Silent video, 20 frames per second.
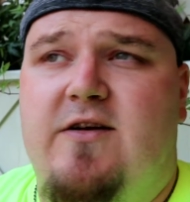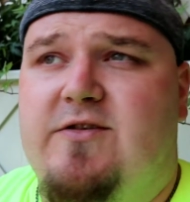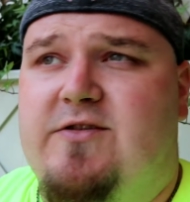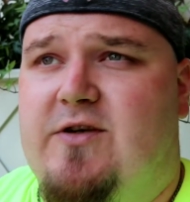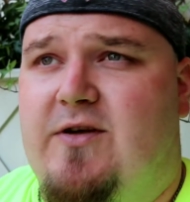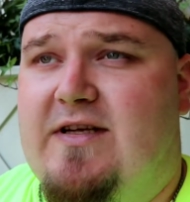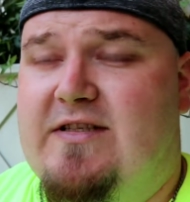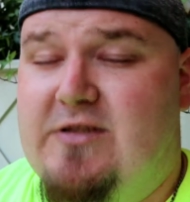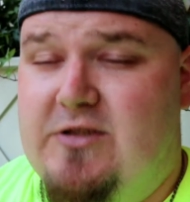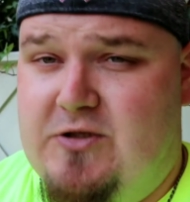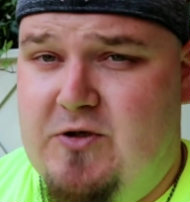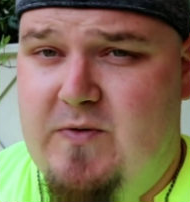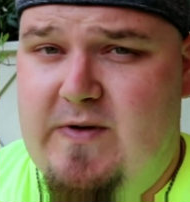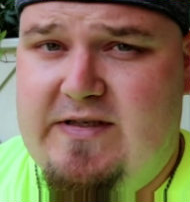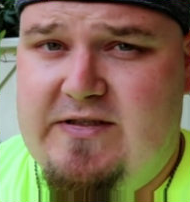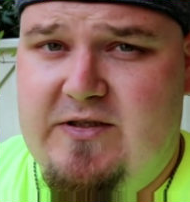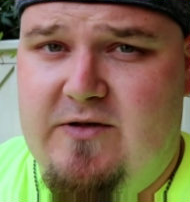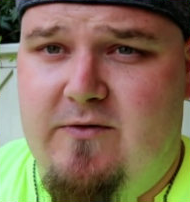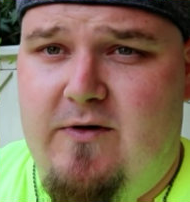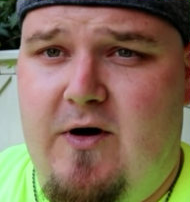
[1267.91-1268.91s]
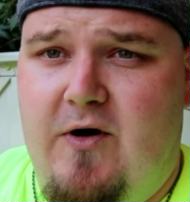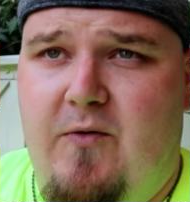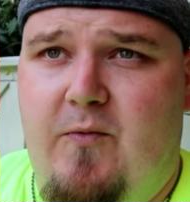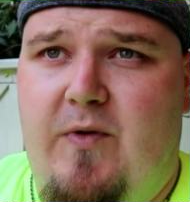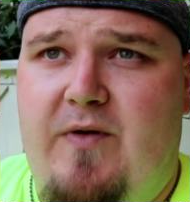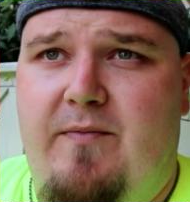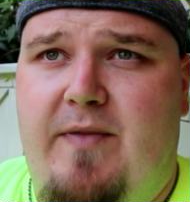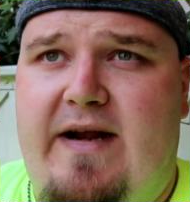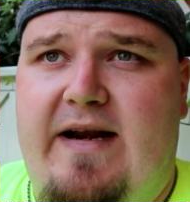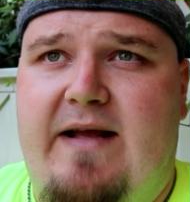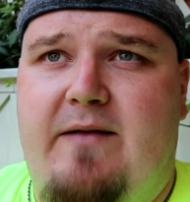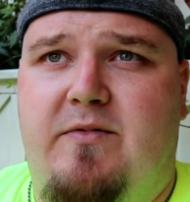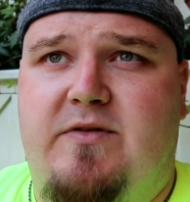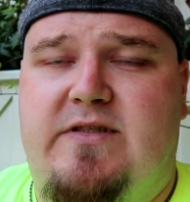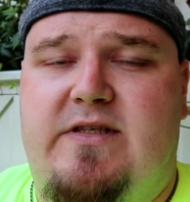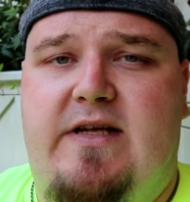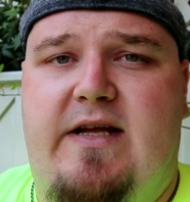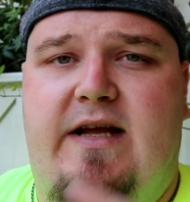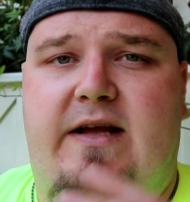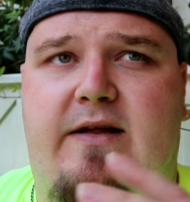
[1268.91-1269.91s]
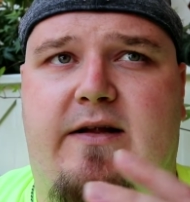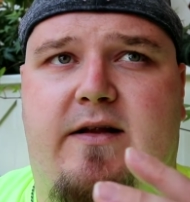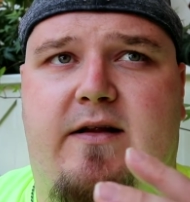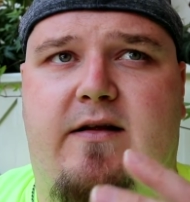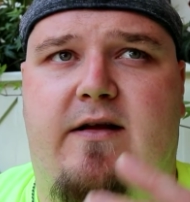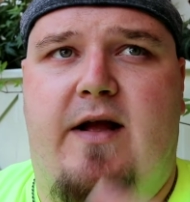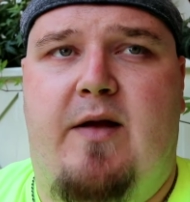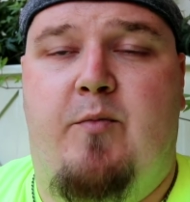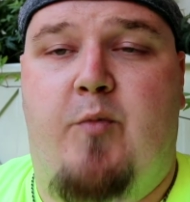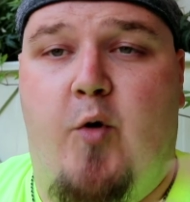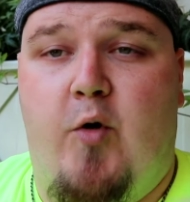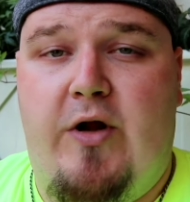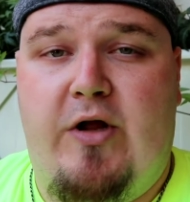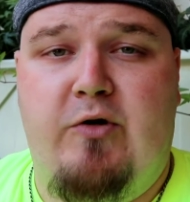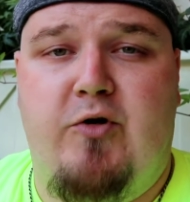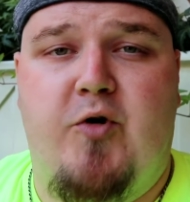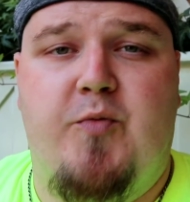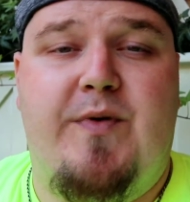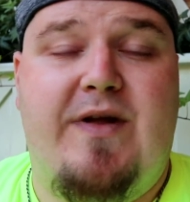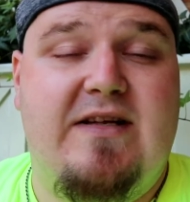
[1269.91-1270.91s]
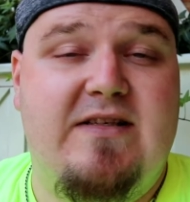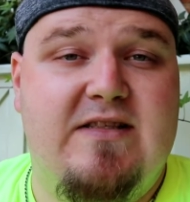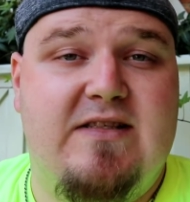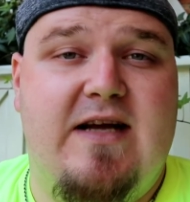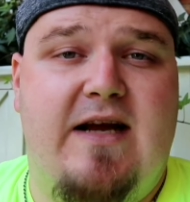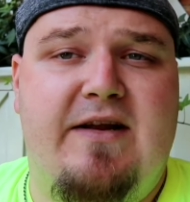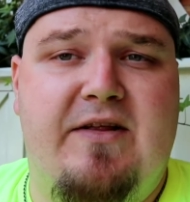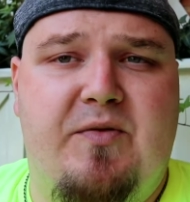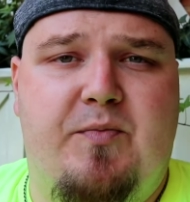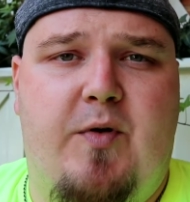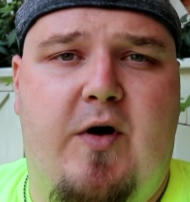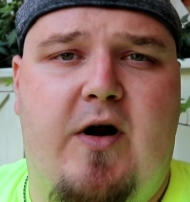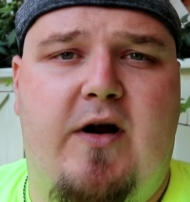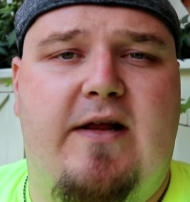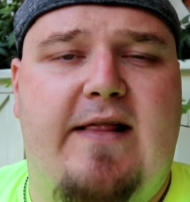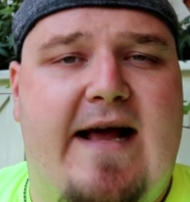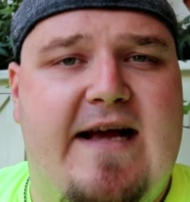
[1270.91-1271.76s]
So that's 2 weeks in a row we've been able to get a boarding group inside of the park.